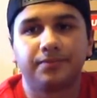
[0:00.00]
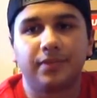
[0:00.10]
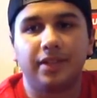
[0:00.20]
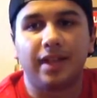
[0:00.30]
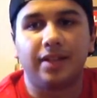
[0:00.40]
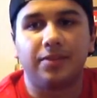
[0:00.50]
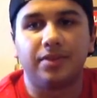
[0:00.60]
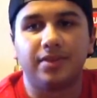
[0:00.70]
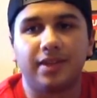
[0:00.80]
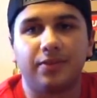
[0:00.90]
the Nike one
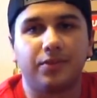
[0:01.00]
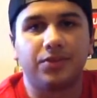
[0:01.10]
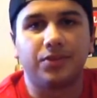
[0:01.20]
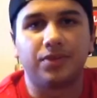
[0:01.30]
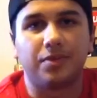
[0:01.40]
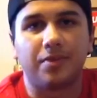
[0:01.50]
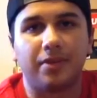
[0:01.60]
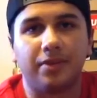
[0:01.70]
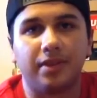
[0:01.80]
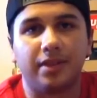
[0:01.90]
is the Air Force one, so I'm not
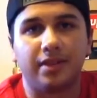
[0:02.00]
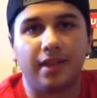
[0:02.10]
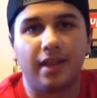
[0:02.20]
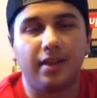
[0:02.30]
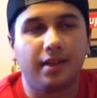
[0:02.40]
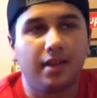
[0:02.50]
really into that.